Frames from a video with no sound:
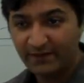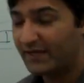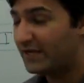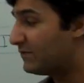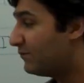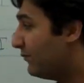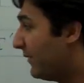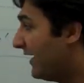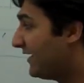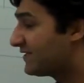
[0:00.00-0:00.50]

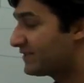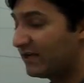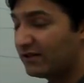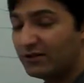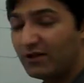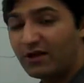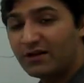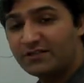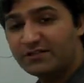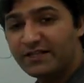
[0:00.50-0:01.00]
It makes a
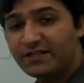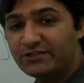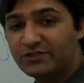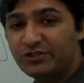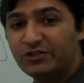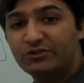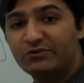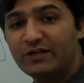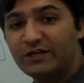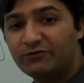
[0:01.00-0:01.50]
lot of sense
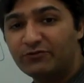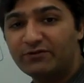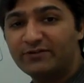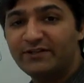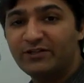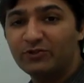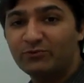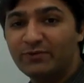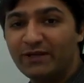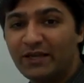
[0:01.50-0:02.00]
to do network
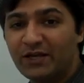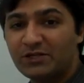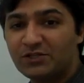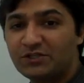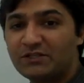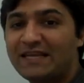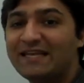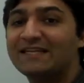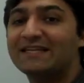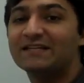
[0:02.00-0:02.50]

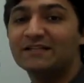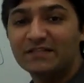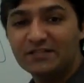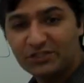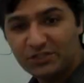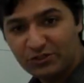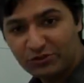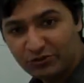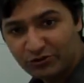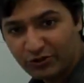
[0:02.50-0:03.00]
deduplication in
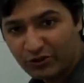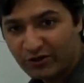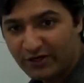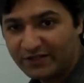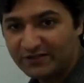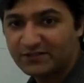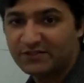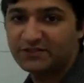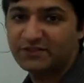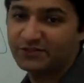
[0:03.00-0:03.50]
addition to your
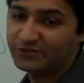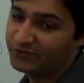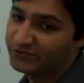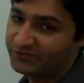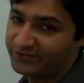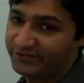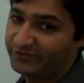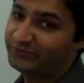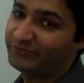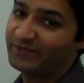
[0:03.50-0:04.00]
existing
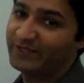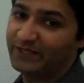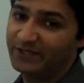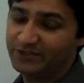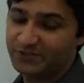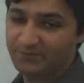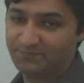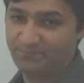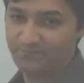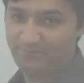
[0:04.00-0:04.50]
storage deduplication.